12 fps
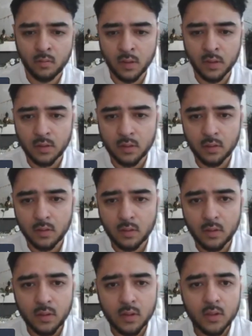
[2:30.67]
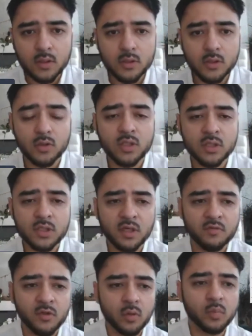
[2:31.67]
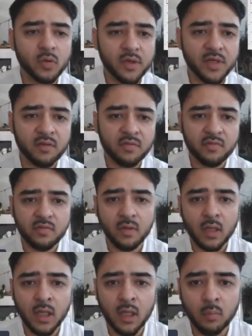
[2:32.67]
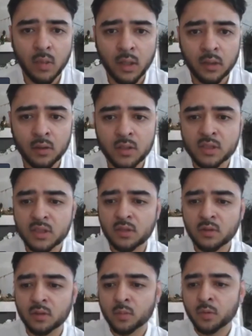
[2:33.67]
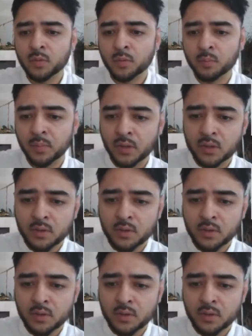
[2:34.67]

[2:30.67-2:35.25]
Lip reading: All right. So just to give you a brief, I can't see you at the moment,